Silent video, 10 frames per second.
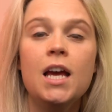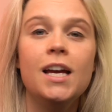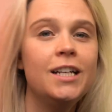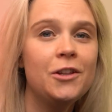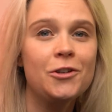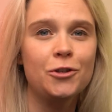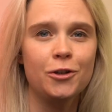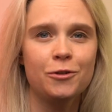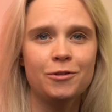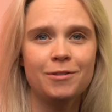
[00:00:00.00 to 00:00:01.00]
In other
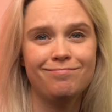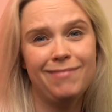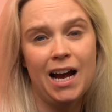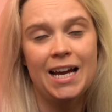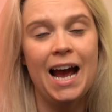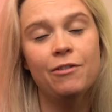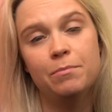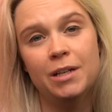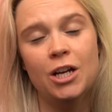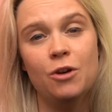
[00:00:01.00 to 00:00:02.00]
circles, I haven't
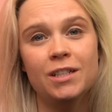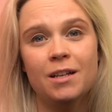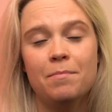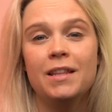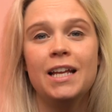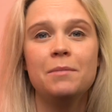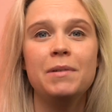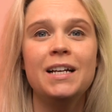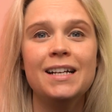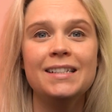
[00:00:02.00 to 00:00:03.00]
been known as empathetic
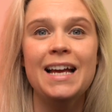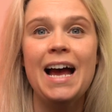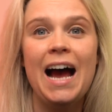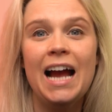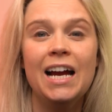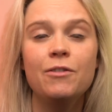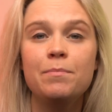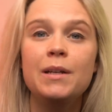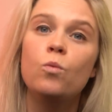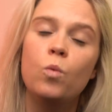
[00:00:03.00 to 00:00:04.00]
because I haven't
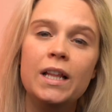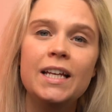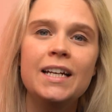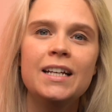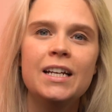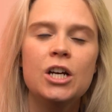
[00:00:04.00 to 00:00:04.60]
been willing